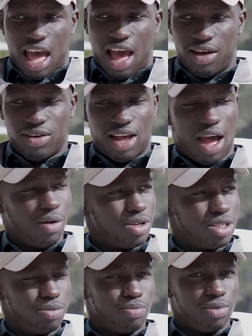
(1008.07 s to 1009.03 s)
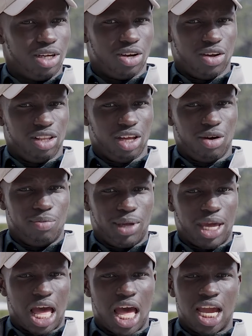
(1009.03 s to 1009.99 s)
I was, a little
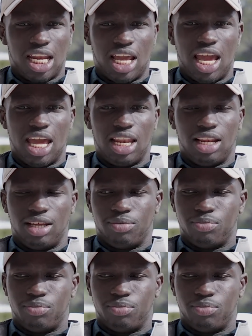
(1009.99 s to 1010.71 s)
behind, and